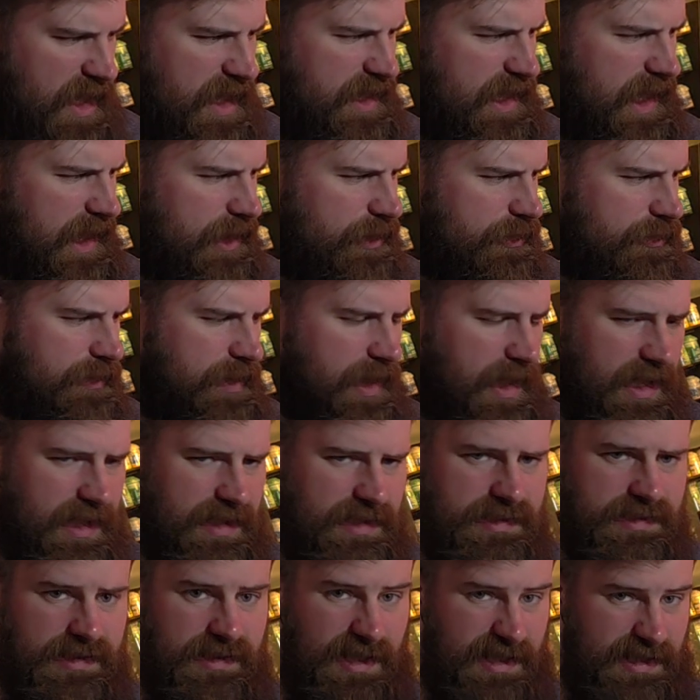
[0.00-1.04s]
And that
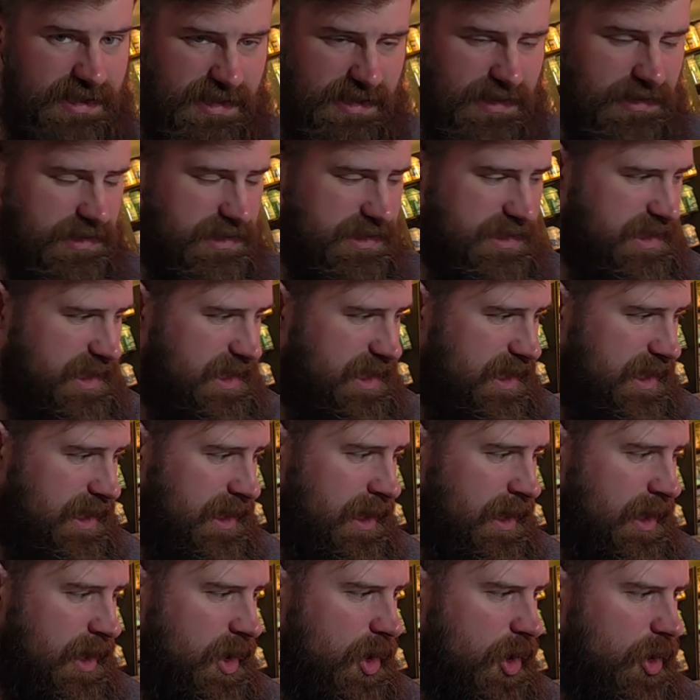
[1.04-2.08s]
creates, as you can see,
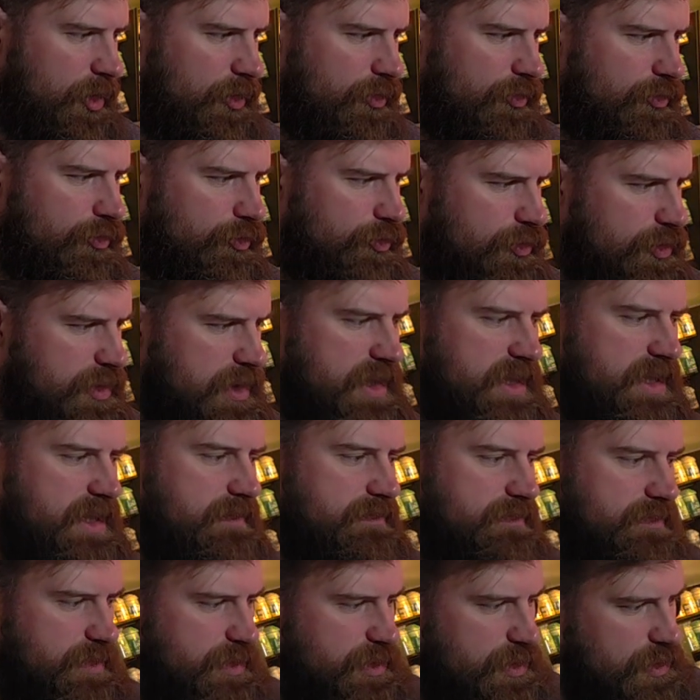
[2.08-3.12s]
a
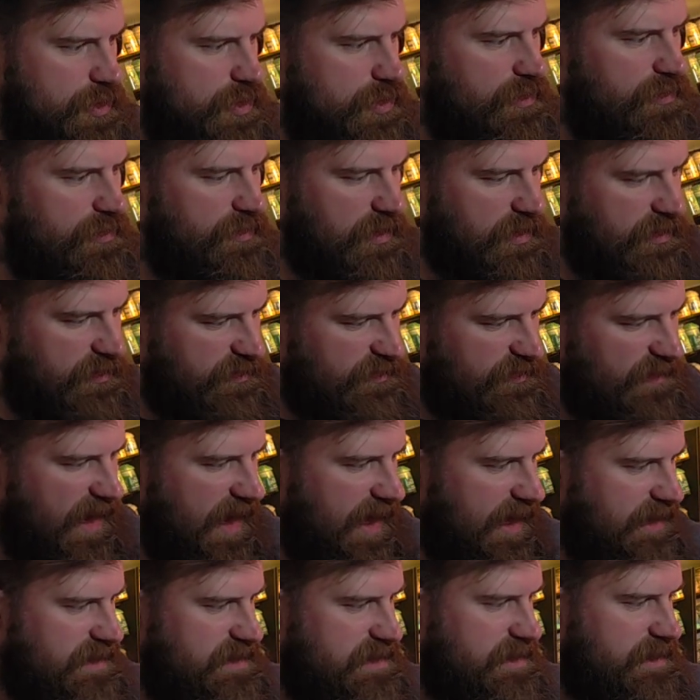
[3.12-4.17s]
really beautiful
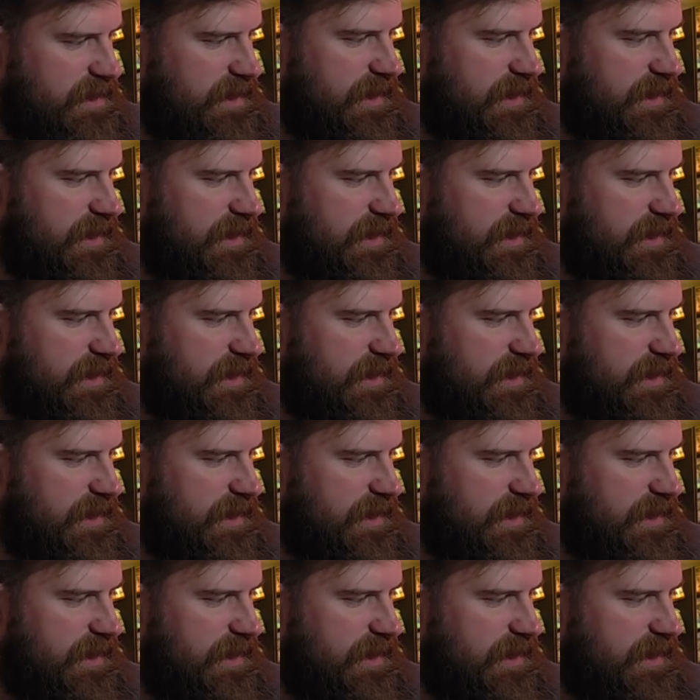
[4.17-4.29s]
effect.